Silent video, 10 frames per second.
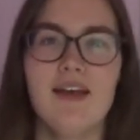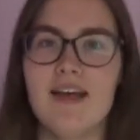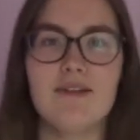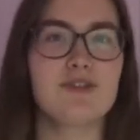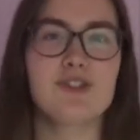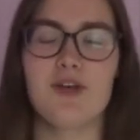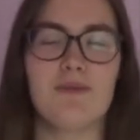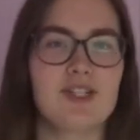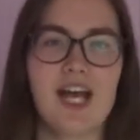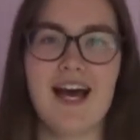it was too
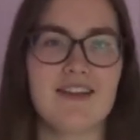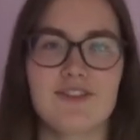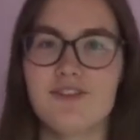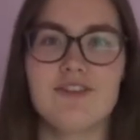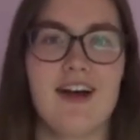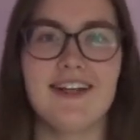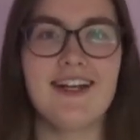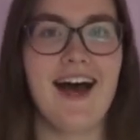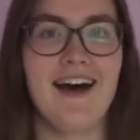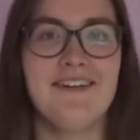much hassle right
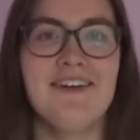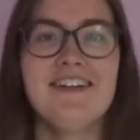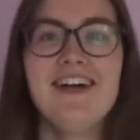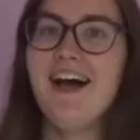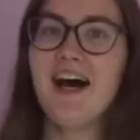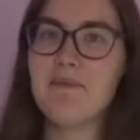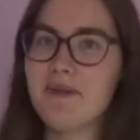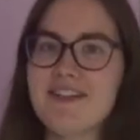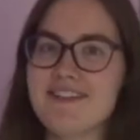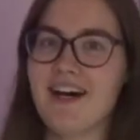now. I'm
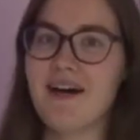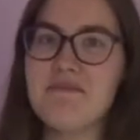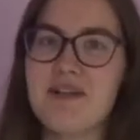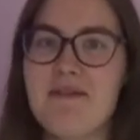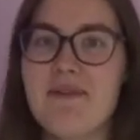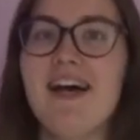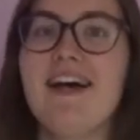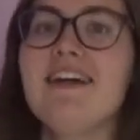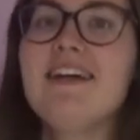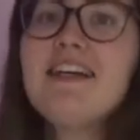on a time
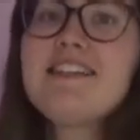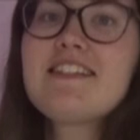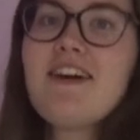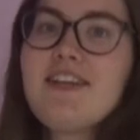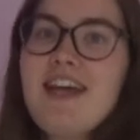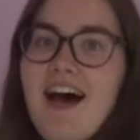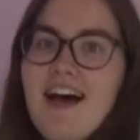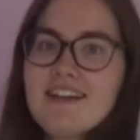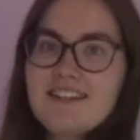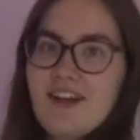limit. So
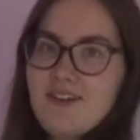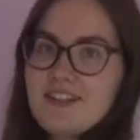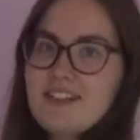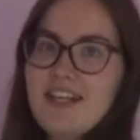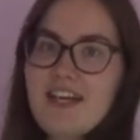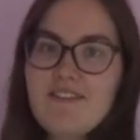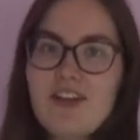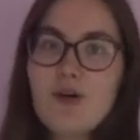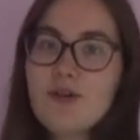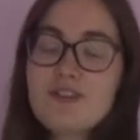yeah, it's long sleeved,
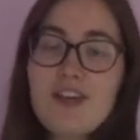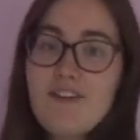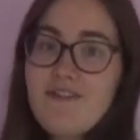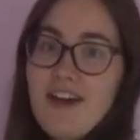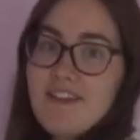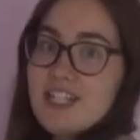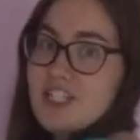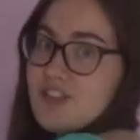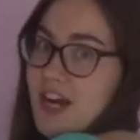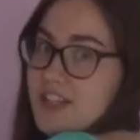also very
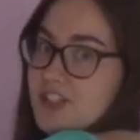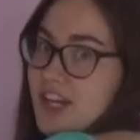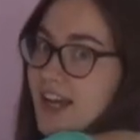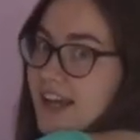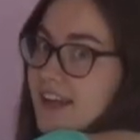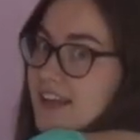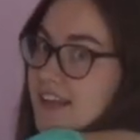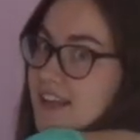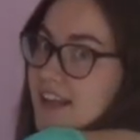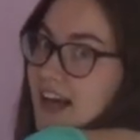stretchy.
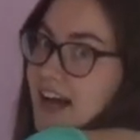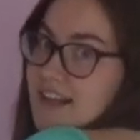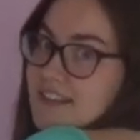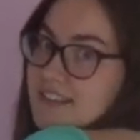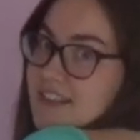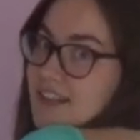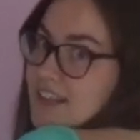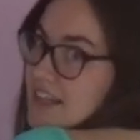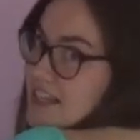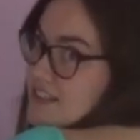And
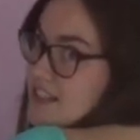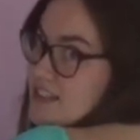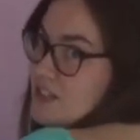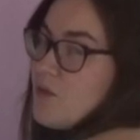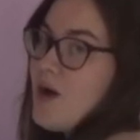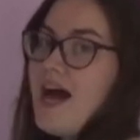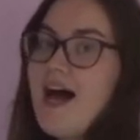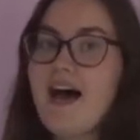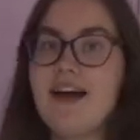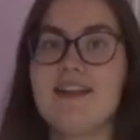it's a
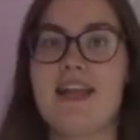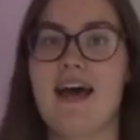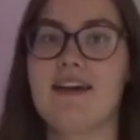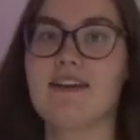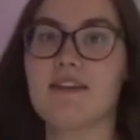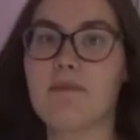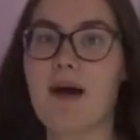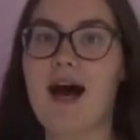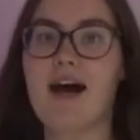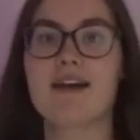square neck at the
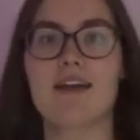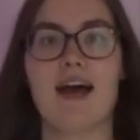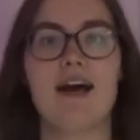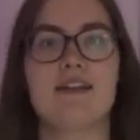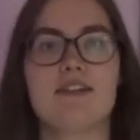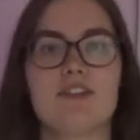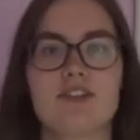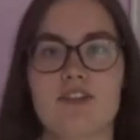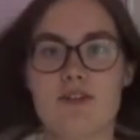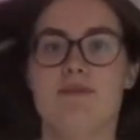back. And it
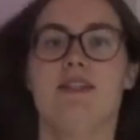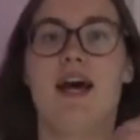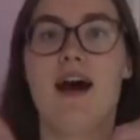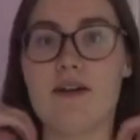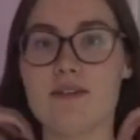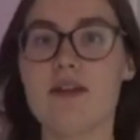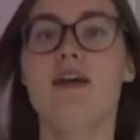just comes down.